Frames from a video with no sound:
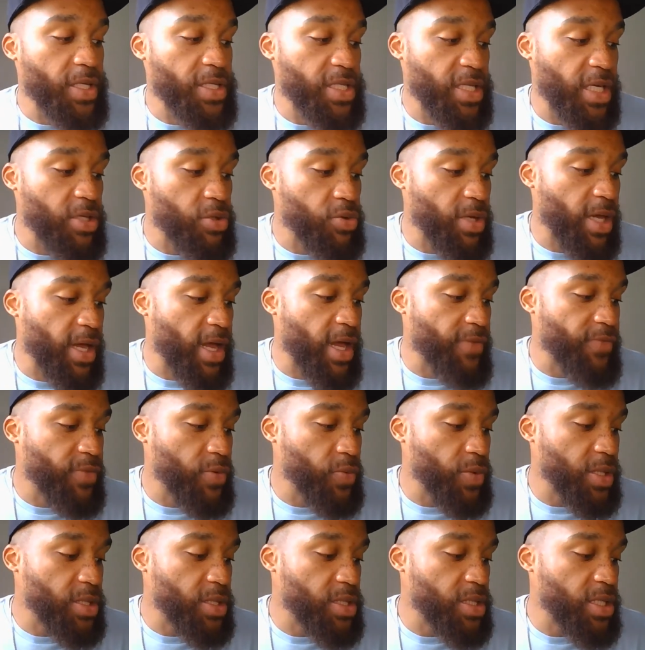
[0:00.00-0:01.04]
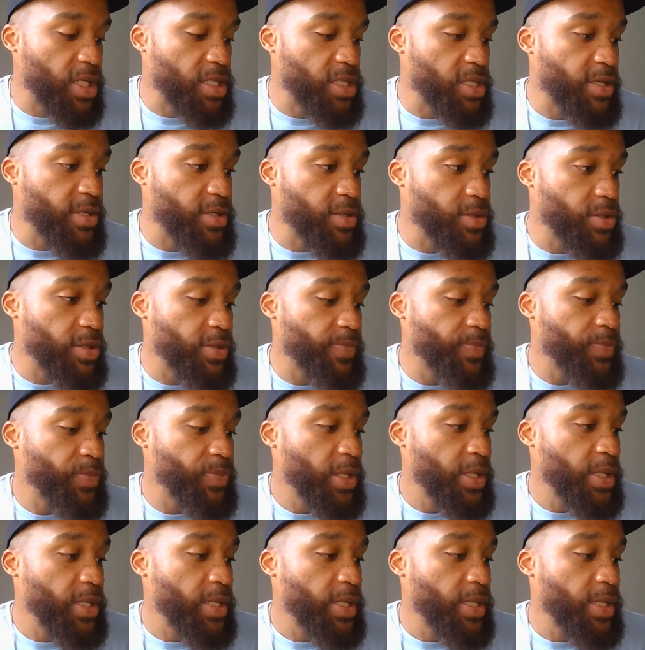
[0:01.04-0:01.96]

Let's say you do that every week. 600